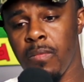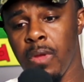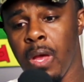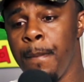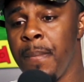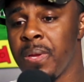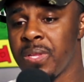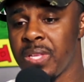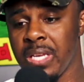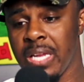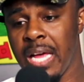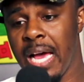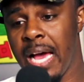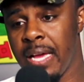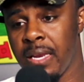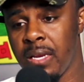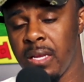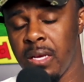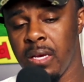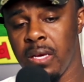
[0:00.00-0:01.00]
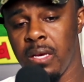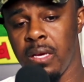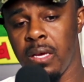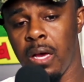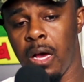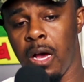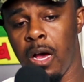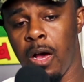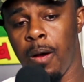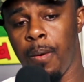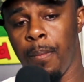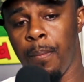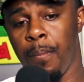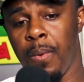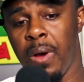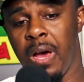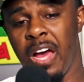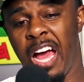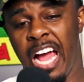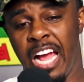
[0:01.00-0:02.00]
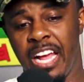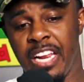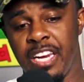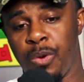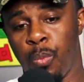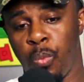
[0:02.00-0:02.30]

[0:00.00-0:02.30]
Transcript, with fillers: It meant a lot. Um, I,